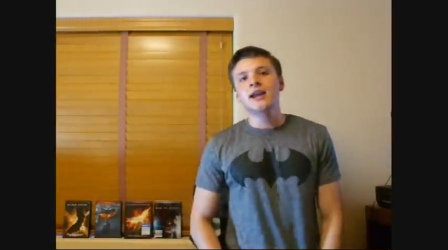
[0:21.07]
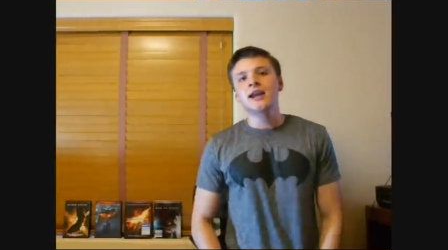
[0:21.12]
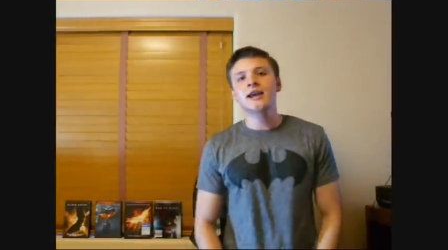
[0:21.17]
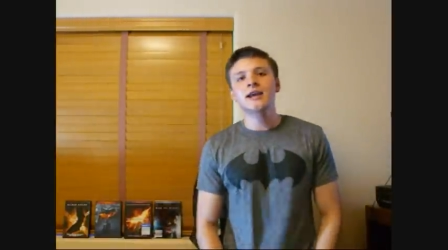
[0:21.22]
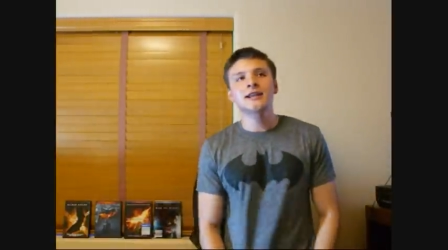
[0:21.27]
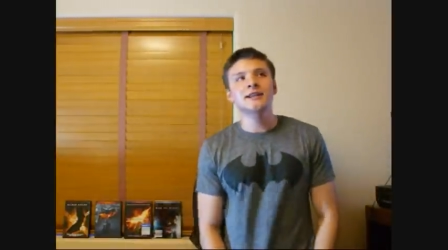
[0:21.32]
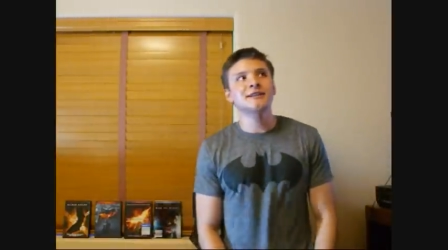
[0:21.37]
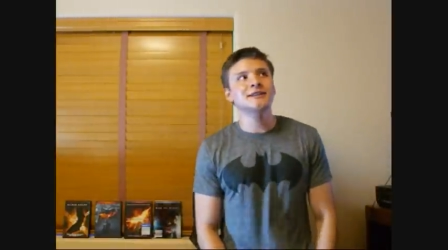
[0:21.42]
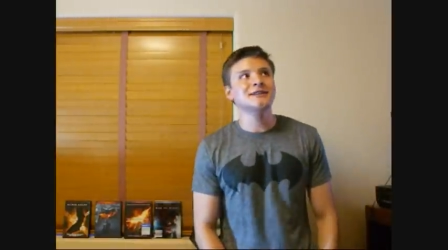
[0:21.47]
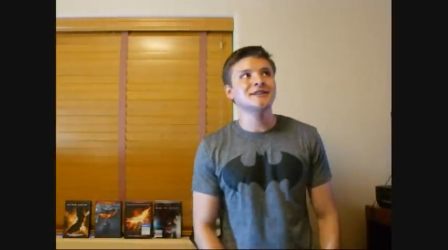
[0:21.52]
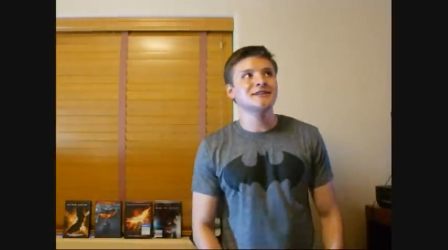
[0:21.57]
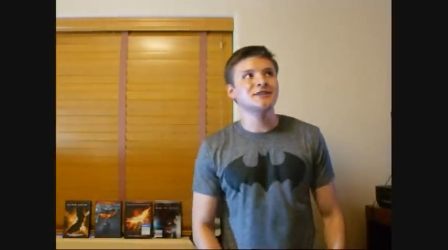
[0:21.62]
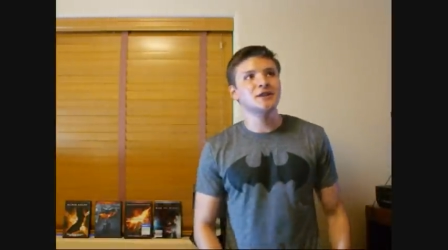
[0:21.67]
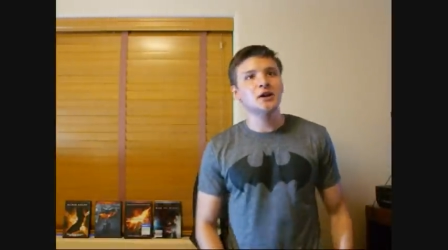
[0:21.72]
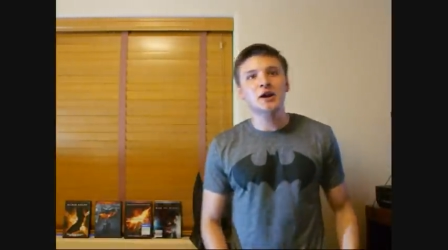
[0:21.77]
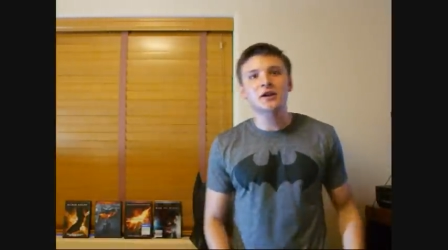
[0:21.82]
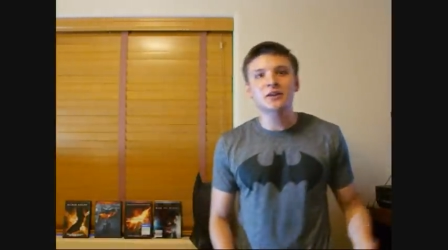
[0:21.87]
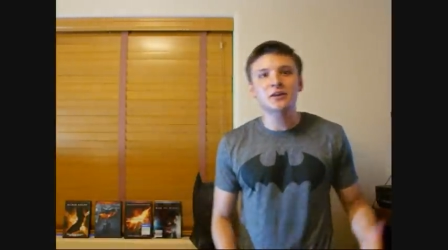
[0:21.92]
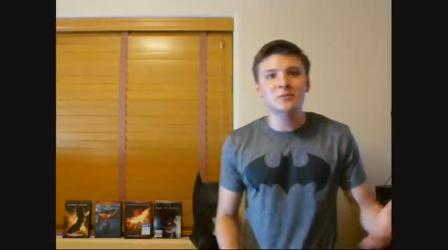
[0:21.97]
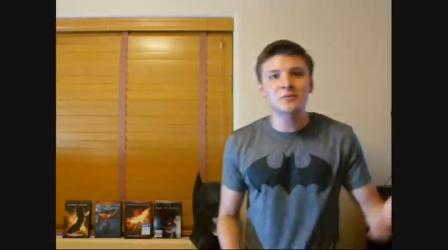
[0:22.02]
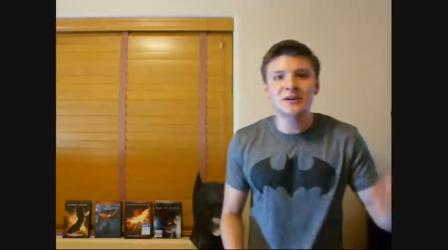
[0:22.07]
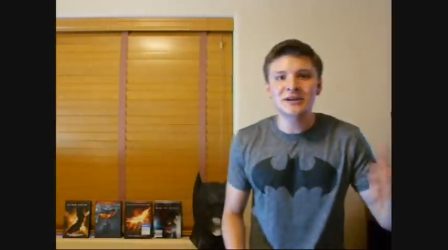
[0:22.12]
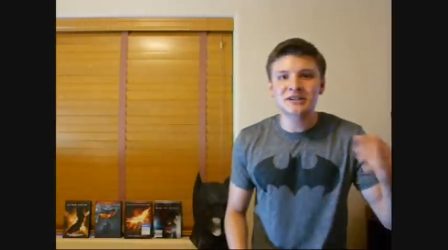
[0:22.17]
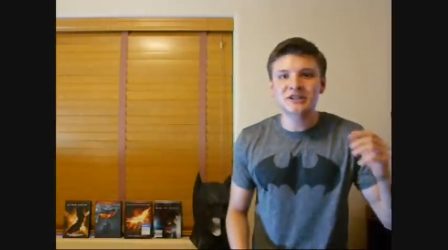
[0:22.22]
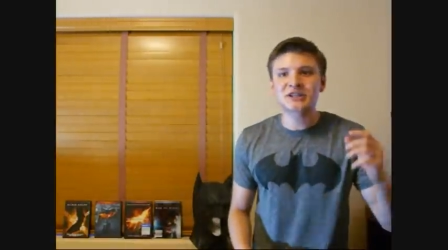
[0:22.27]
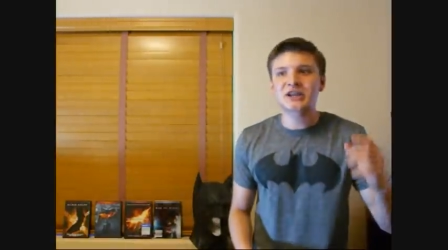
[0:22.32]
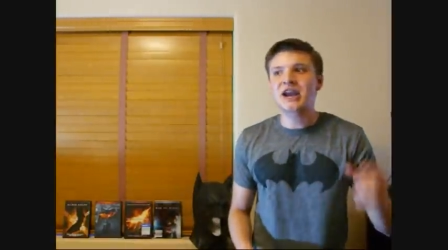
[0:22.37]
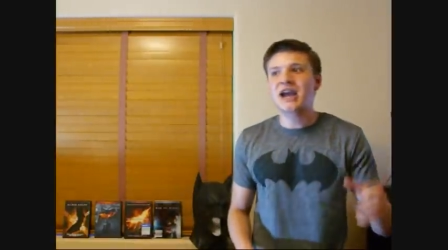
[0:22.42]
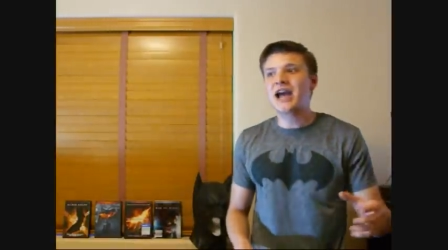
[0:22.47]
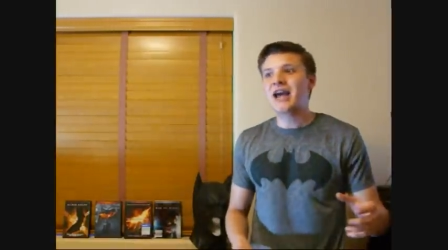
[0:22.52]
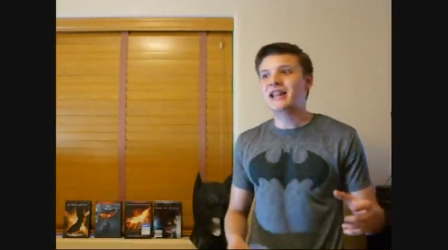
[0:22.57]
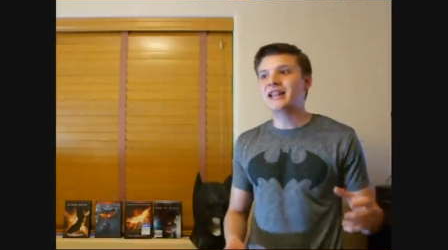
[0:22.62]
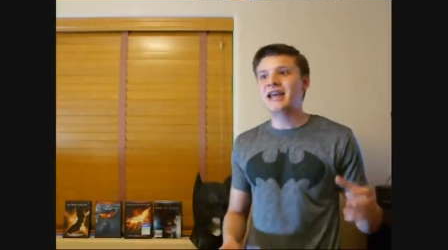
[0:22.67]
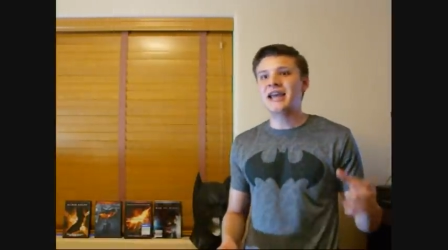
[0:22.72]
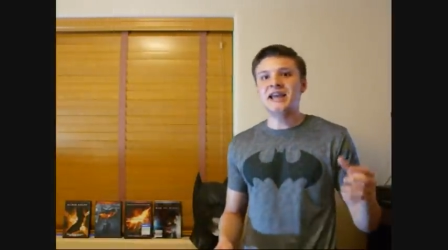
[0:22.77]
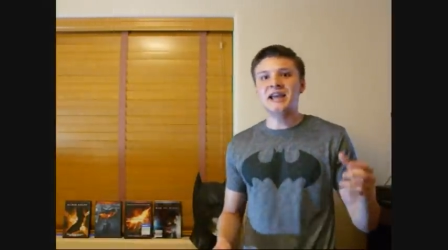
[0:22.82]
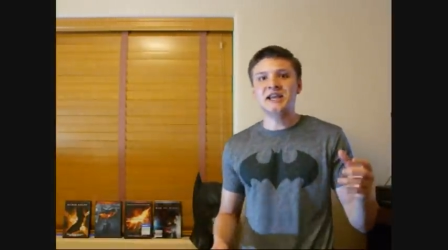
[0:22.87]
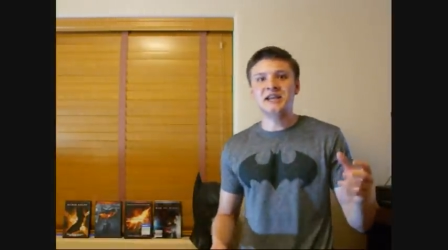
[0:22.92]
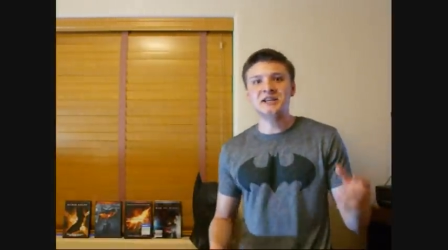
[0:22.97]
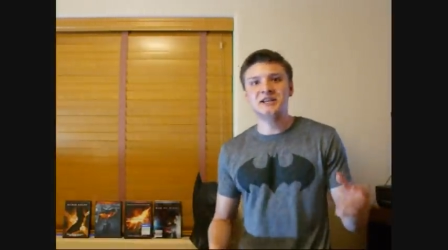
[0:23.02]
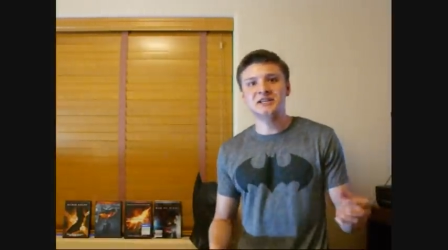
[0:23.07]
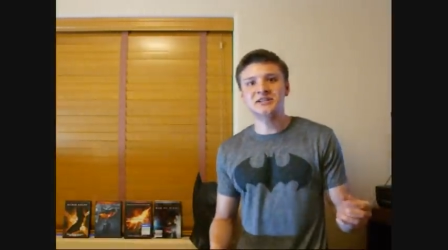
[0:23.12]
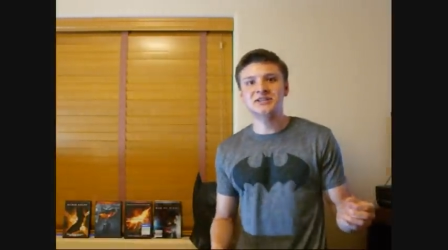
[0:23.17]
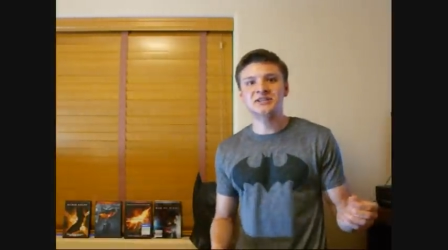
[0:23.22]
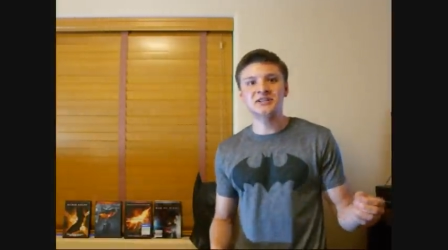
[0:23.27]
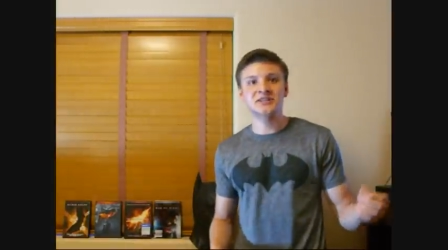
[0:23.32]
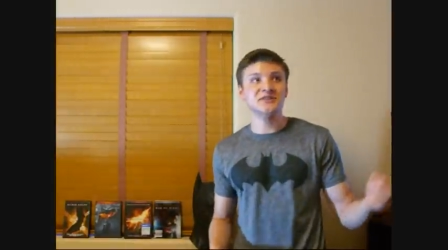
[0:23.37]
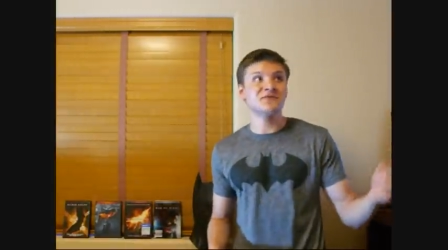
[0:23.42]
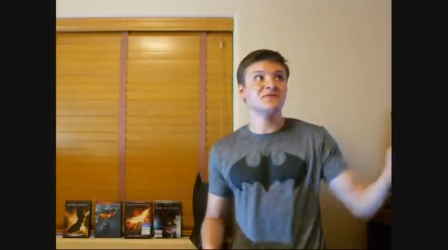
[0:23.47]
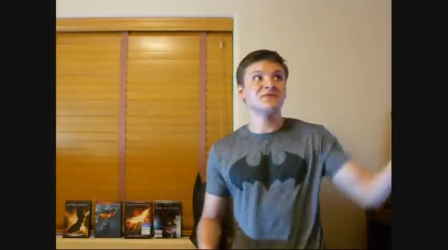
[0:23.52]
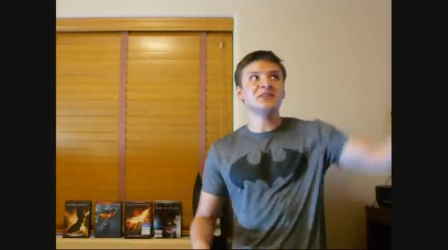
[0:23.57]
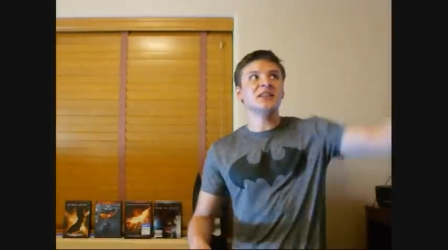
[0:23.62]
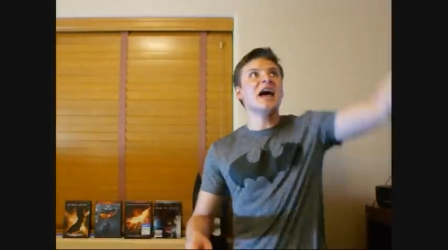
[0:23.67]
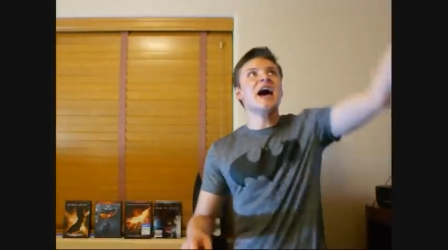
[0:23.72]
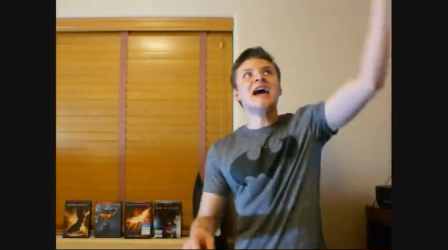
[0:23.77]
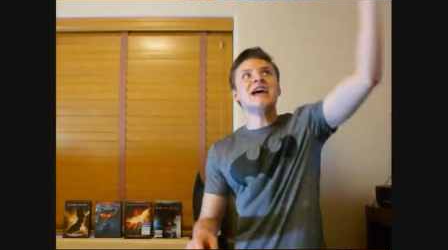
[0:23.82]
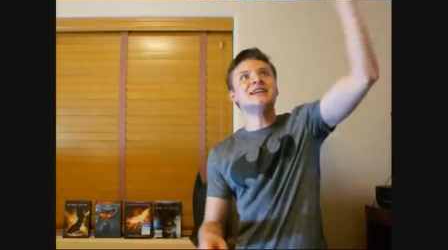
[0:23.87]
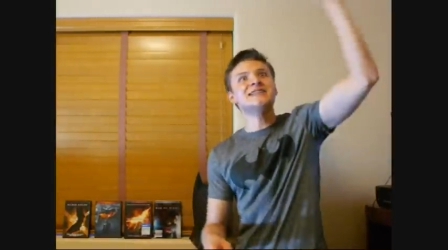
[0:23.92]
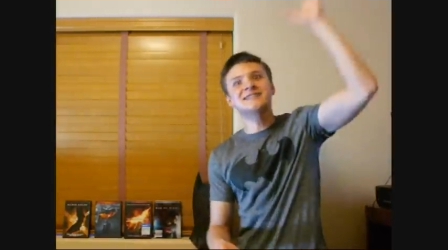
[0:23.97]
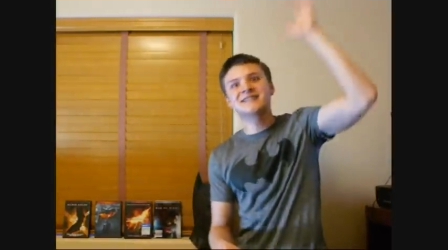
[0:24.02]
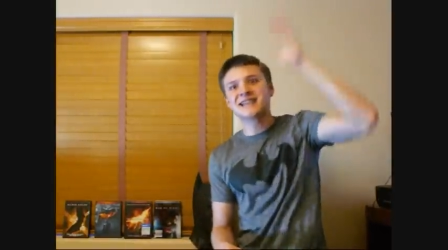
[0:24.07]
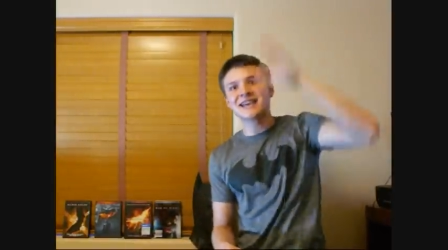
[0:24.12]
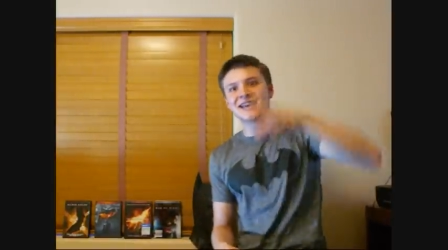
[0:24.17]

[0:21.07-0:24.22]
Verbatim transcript: and Scarlet Witch, like, just flies